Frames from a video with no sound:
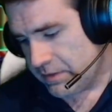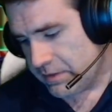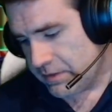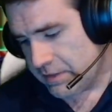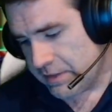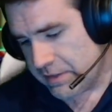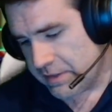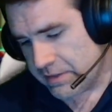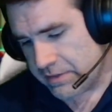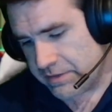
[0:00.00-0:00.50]

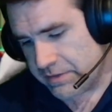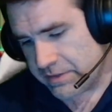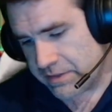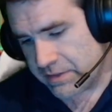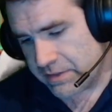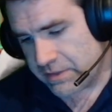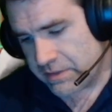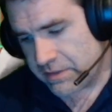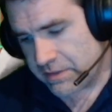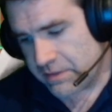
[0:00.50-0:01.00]
and
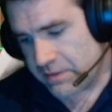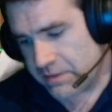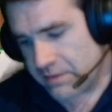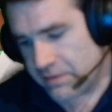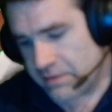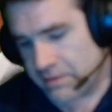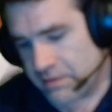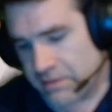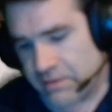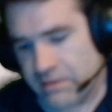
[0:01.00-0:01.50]
then
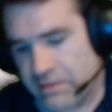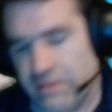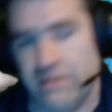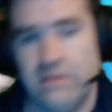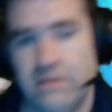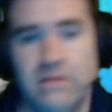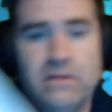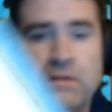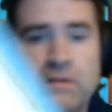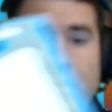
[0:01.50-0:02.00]

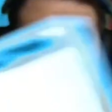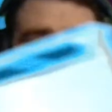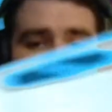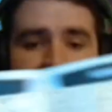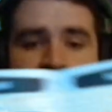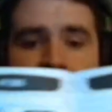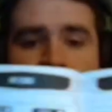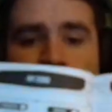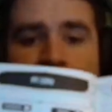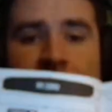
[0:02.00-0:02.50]
you
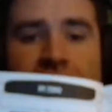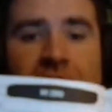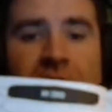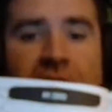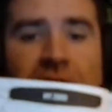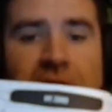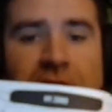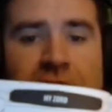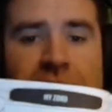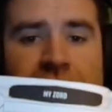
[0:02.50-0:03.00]
have a
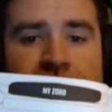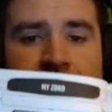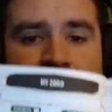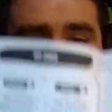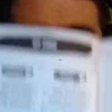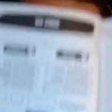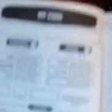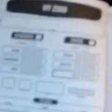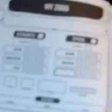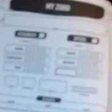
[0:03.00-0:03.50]
page
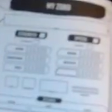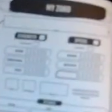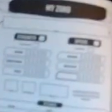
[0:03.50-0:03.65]
for your